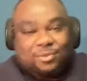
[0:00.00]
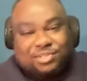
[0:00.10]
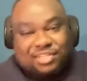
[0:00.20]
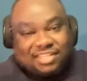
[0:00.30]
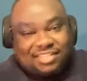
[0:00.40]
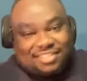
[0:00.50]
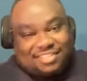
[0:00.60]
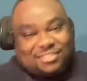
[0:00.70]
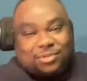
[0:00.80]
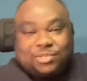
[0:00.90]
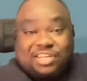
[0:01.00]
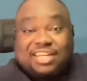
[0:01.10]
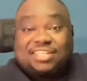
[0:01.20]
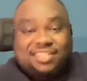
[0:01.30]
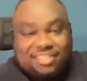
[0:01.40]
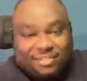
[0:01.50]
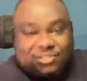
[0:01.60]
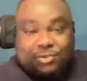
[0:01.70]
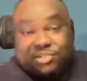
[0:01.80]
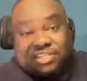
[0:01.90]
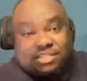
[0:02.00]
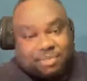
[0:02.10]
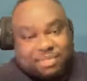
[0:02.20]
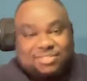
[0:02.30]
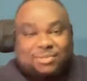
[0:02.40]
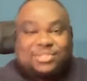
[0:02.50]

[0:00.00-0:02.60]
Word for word: socialist, socialite, not socialist, right, right.